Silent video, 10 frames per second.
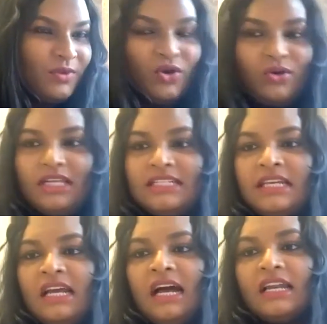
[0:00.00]
call it,
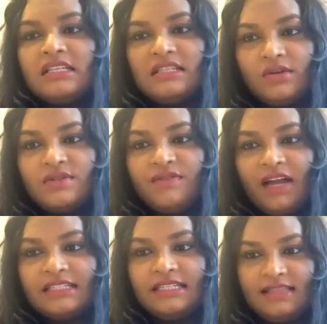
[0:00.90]
and it's those
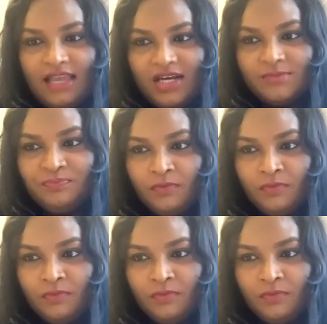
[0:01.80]
factors there.